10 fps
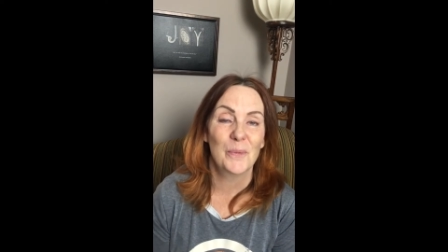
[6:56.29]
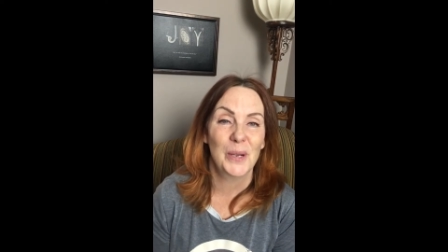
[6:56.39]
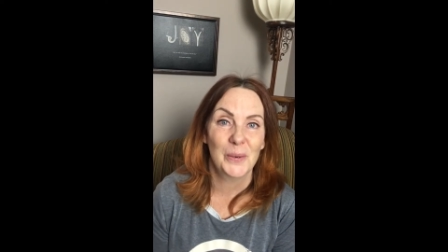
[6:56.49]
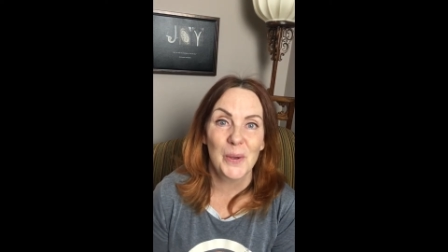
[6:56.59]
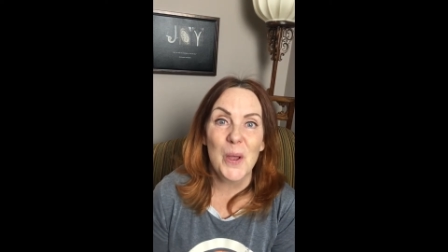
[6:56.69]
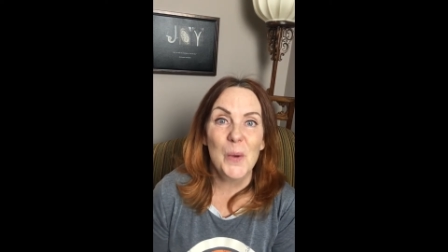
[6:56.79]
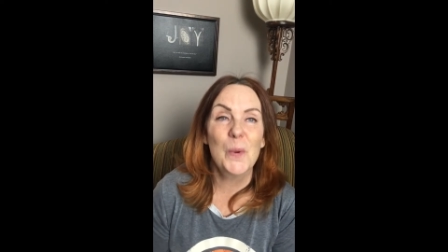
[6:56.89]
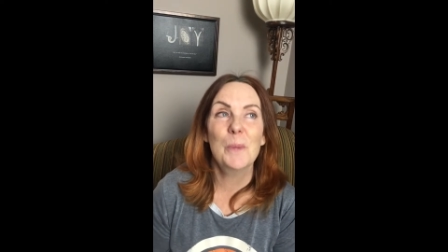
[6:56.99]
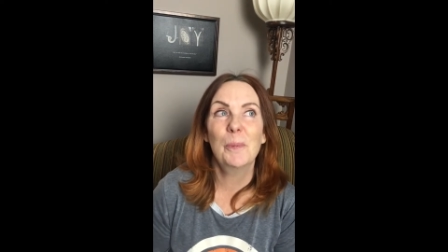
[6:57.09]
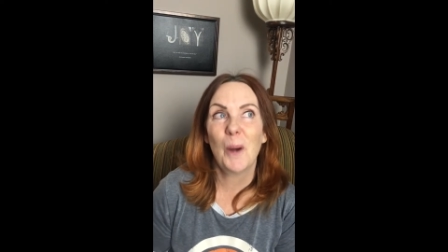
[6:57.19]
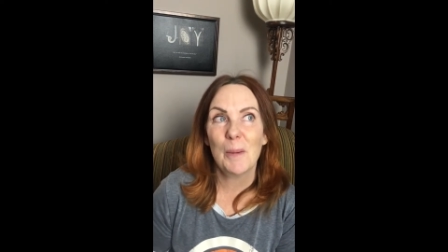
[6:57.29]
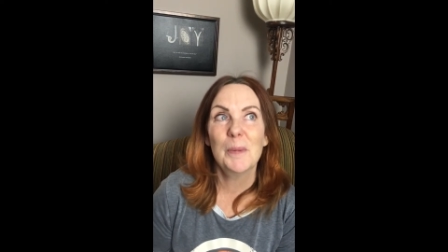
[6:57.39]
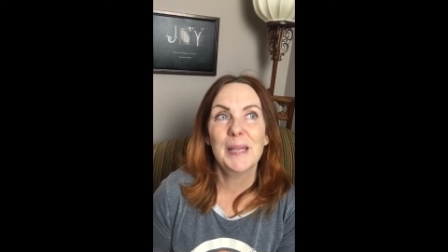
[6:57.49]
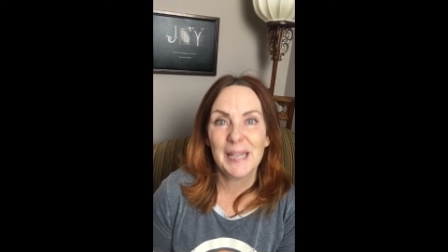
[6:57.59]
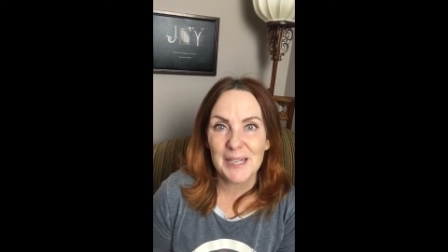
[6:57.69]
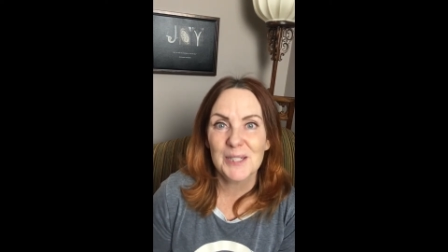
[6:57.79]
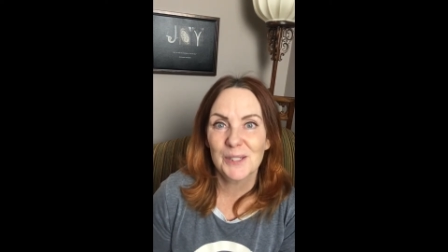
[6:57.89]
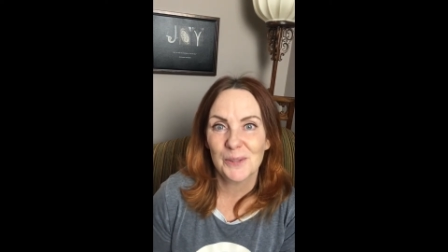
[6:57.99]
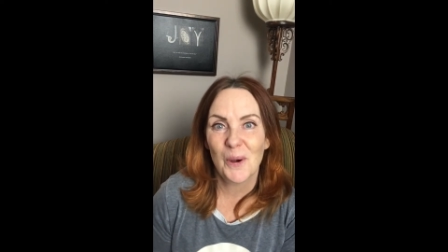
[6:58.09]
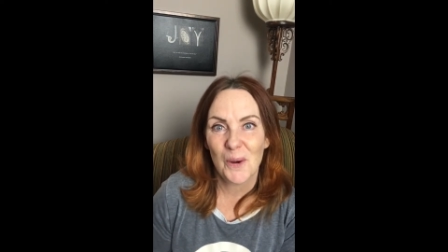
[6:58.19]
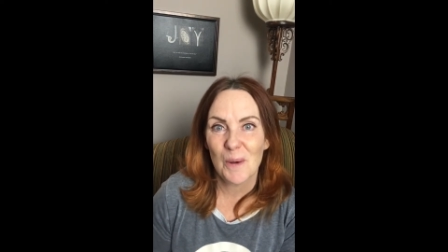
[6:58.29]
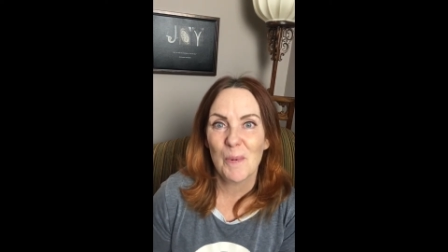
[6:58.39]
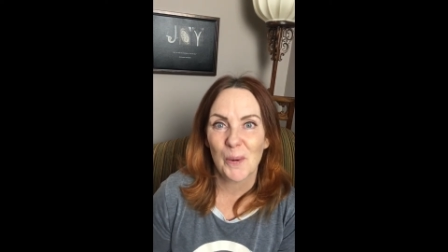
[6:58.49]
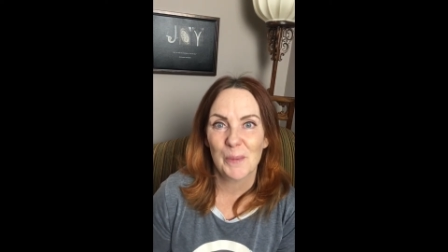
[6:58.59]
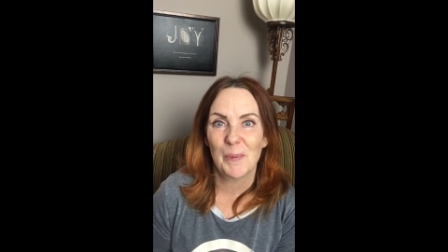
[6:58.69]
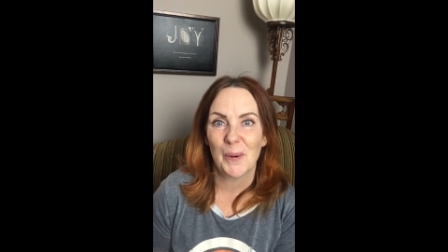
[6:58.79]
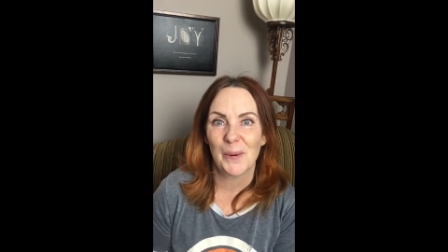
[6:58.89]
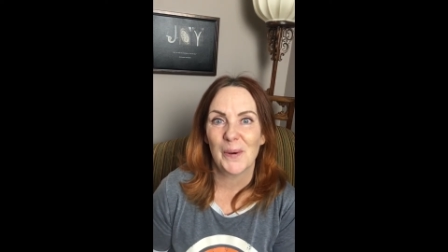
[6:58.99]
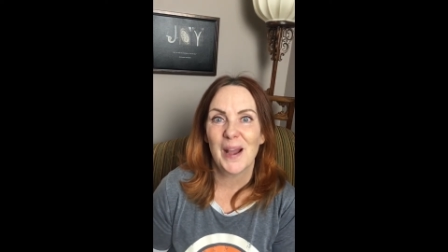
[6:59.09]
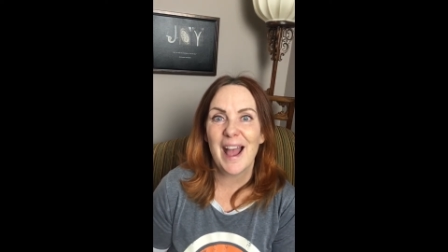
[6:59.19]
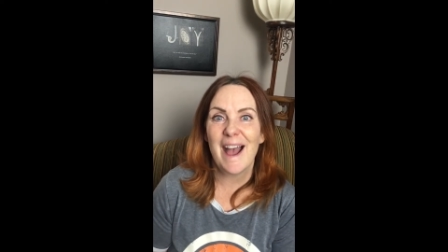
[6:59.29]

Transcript: We'll we'll probably get into Ho'oponopono